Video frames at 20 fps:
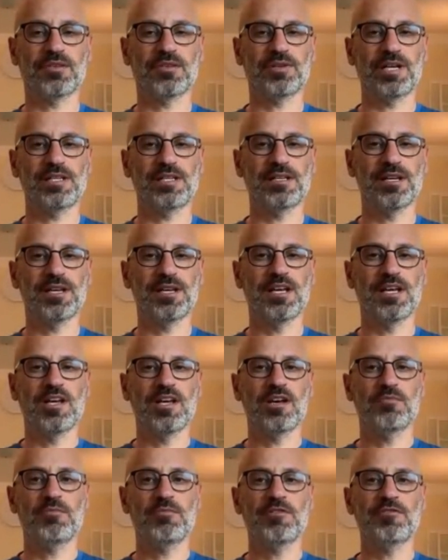Great.
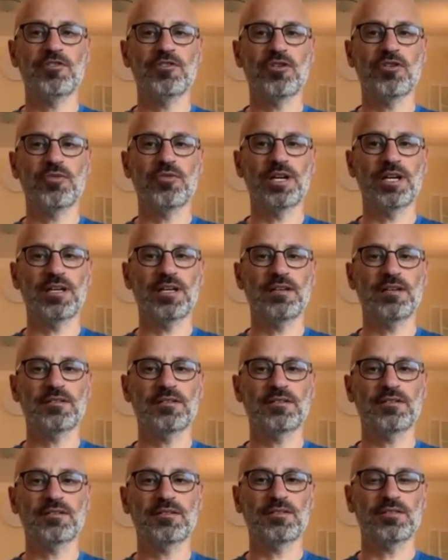Before we
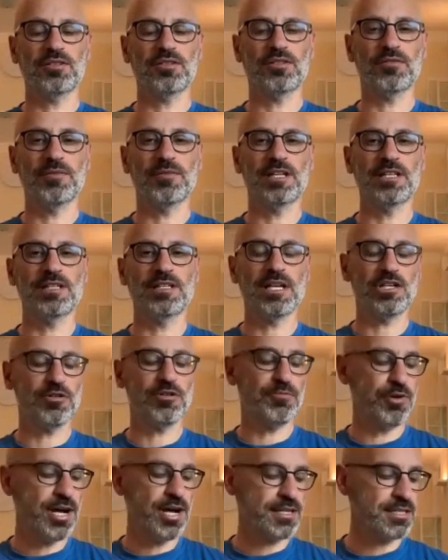start a
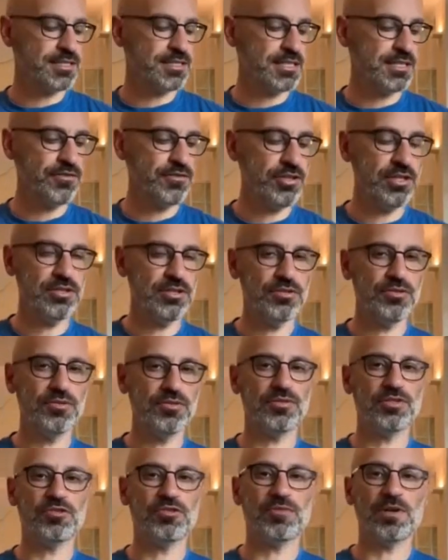meditation practice. If you need
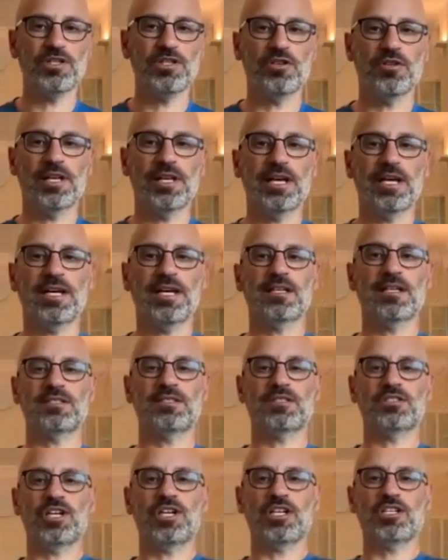to stretch your
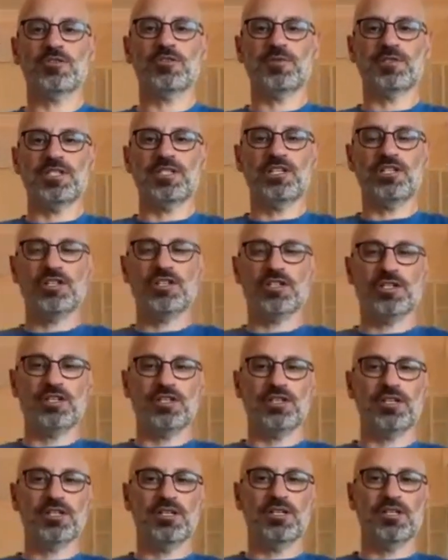legs, change
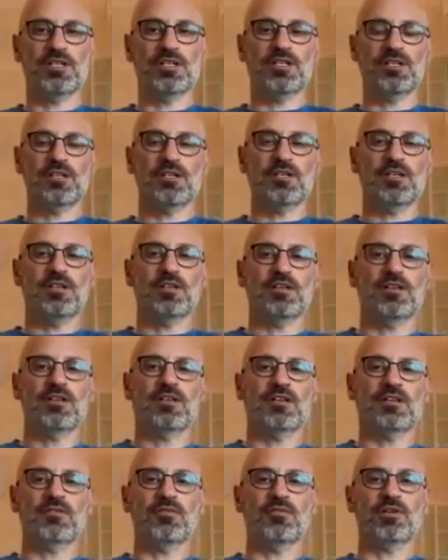position,
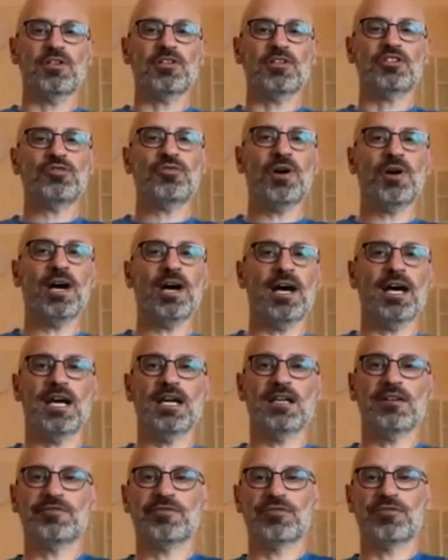we're going to try,
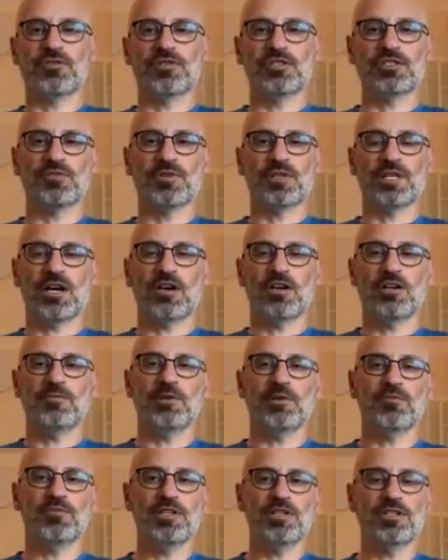and of course, we're not going to
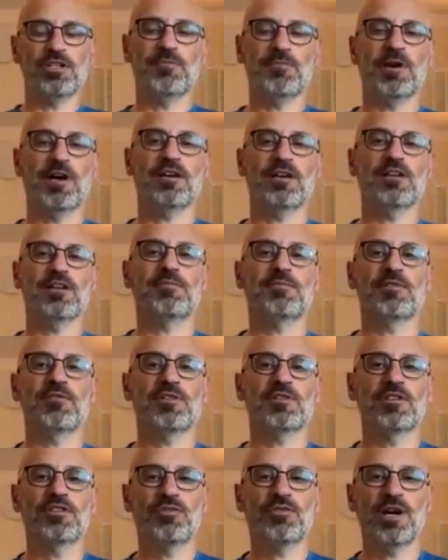be rigid about it, but we're
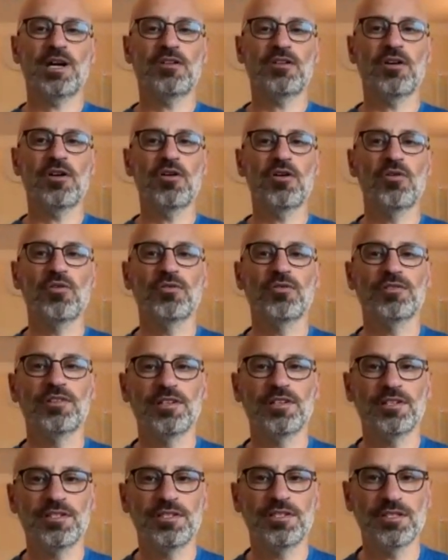going to try to hold
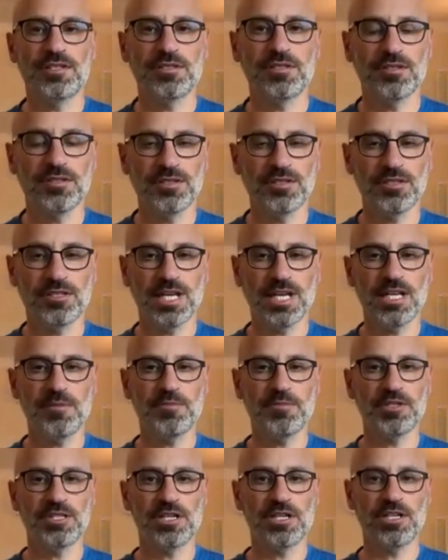a steady
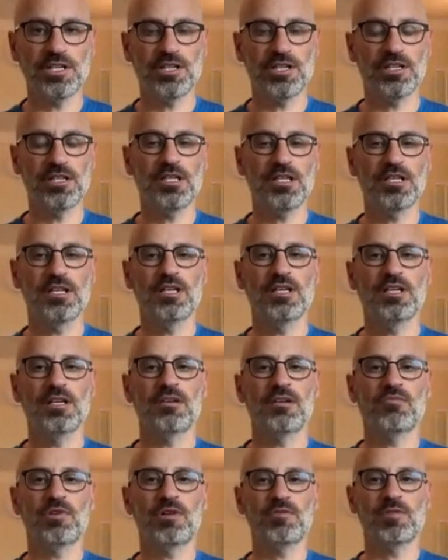position
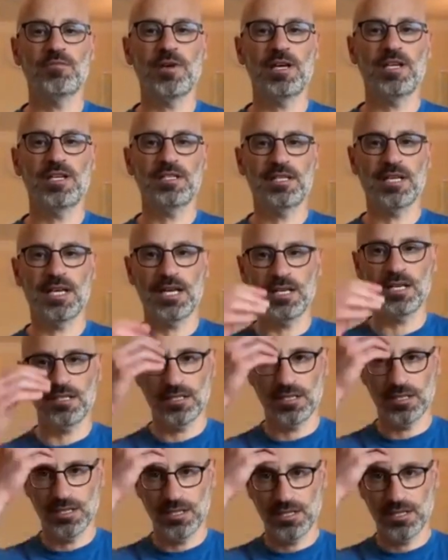when we meditate.